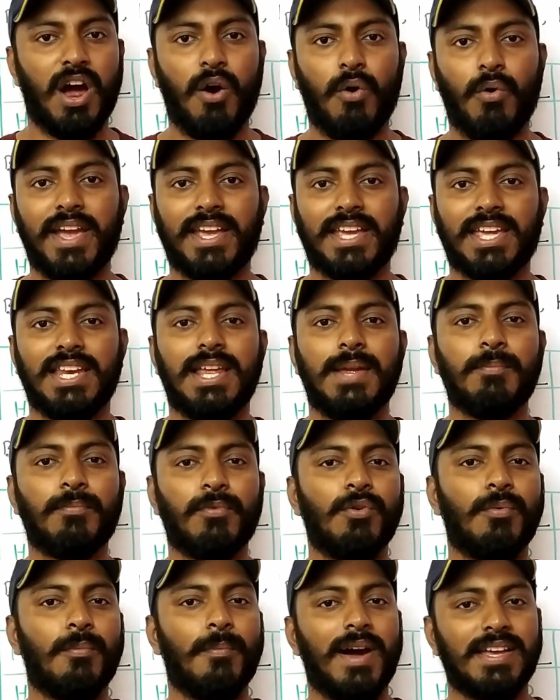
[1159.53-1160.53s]
how I can
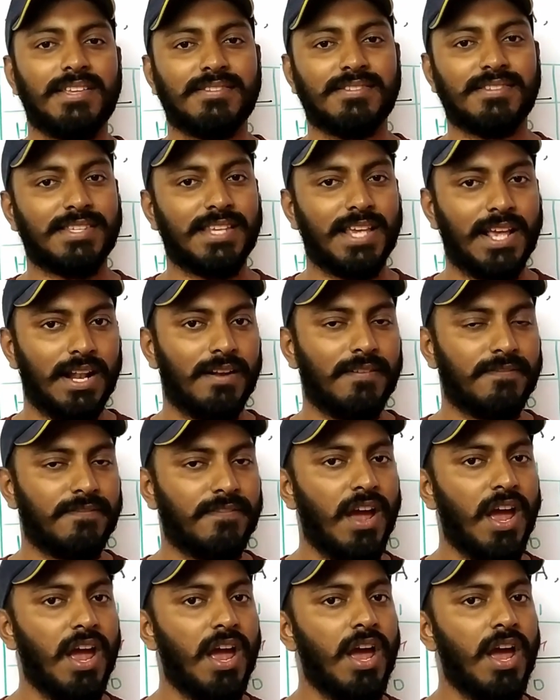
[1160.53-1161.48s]
improve myself